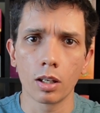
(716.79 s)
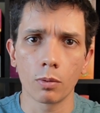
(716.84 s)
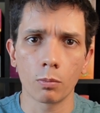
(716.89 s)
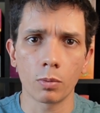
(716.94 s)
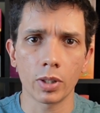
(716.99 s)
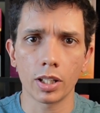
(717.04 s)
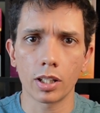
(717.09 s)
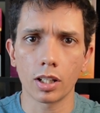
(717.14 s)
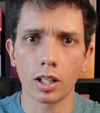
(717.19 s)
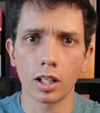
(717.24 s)

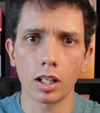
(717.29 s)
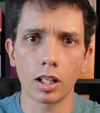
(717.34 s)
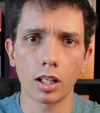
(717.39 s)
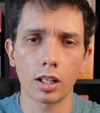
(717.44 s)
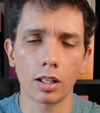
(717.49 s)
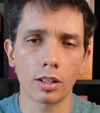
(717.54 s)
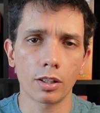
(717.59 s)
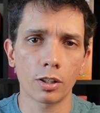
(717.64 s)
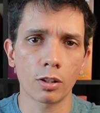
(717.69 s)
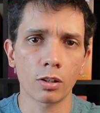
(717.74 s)
with
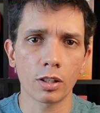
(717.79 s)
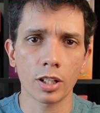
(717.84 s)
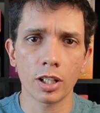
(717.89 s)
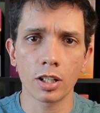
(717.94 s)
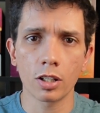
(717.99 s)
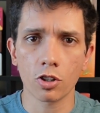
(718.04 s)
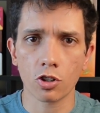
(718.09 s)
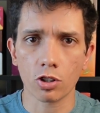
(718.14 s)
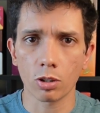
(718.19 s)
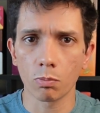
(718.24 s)
your
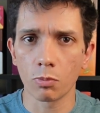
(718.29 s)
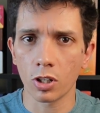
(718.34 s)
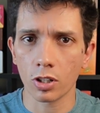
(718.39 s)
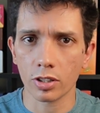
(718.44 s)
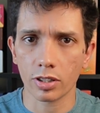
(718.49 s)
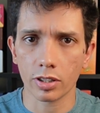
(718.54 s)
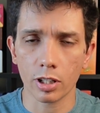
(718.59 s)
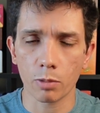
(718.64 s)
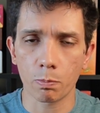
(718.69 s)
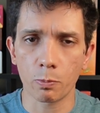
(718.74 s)
initial
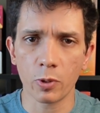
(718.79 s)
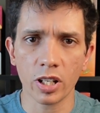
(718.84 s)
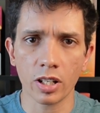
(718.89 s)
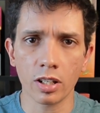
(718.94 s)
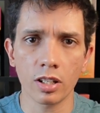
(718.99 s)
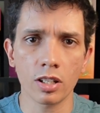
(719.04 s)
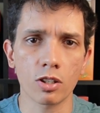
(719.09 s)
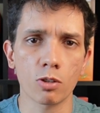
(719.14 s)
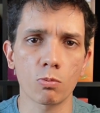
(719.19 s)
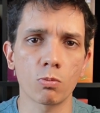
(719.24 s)
monster, a pretty
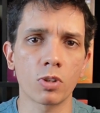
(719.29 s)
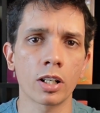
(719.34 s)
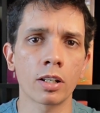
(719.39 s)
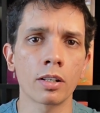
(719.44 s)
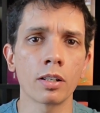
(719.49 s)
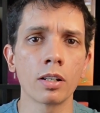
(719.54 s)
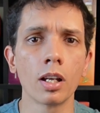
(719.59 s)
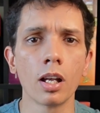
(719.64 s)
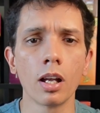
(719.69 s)
easy one,